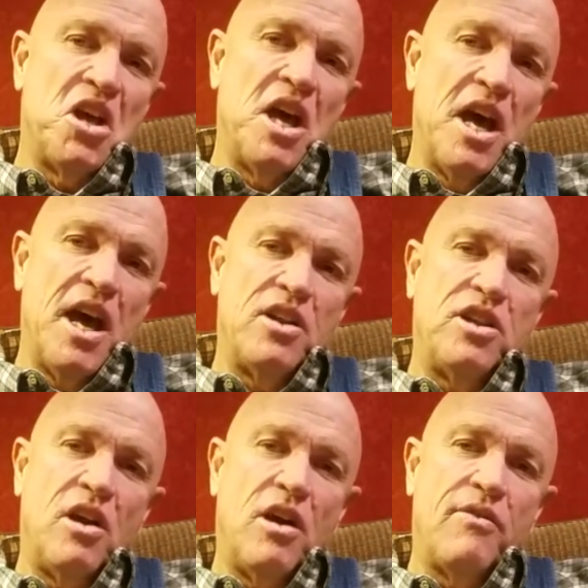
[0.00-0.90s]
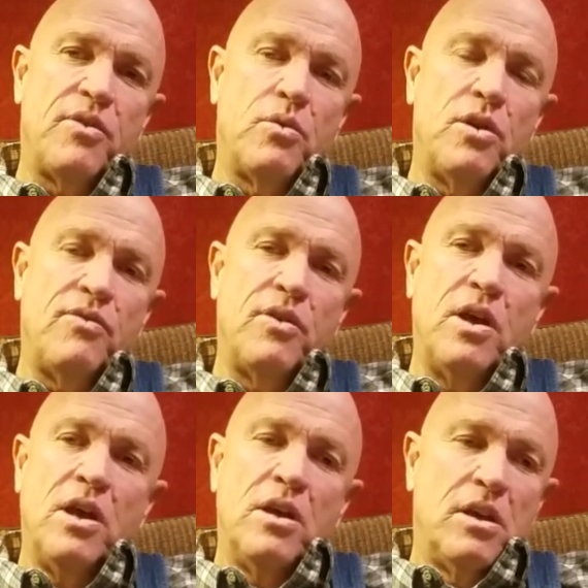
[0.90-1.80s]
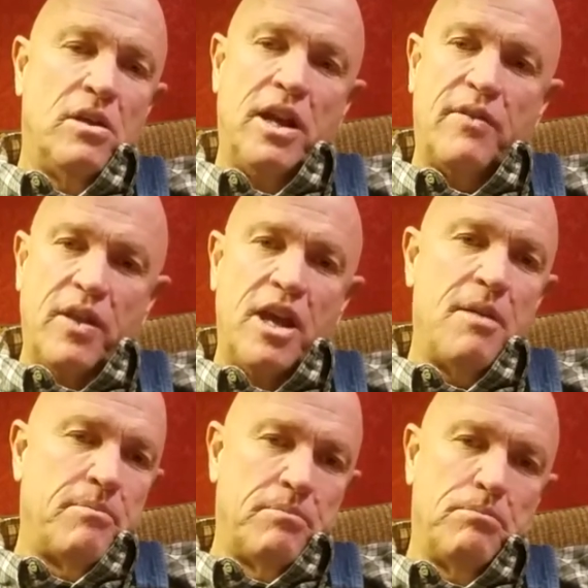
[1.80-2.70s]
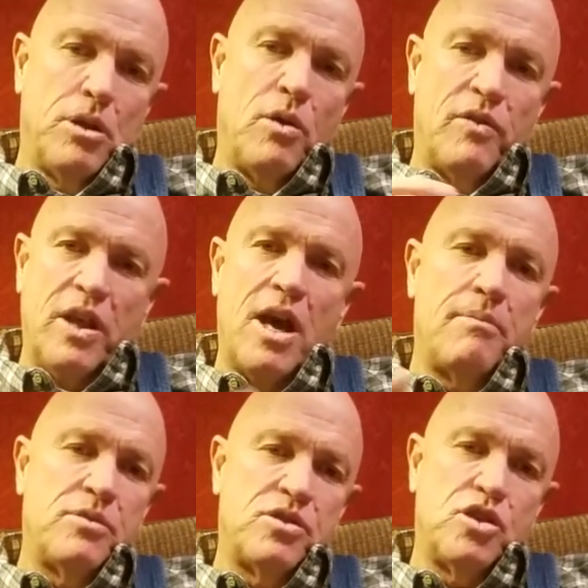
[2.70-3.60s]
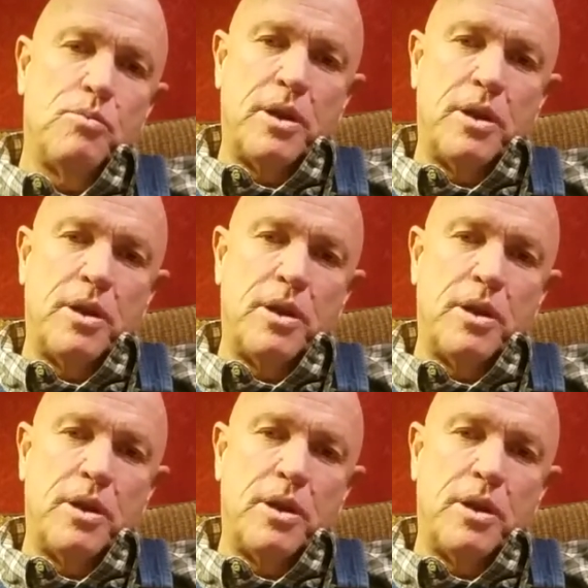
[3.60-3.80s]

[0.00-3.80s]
Uh, tear off the roof, clean everything up, blow everything up, scoop it